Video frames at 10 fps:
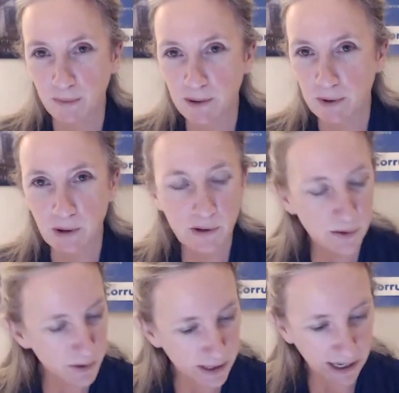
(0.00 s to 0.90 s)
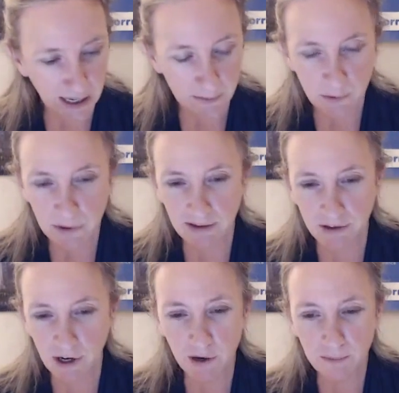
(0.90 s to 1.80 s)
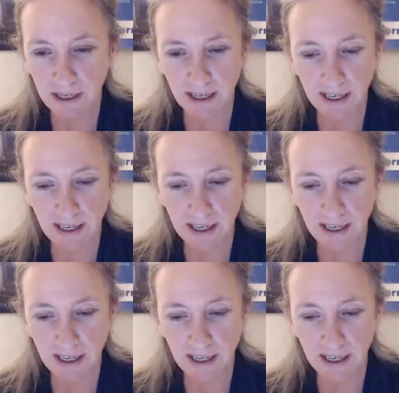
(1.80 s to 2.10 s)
my bones, but names will never hurt me.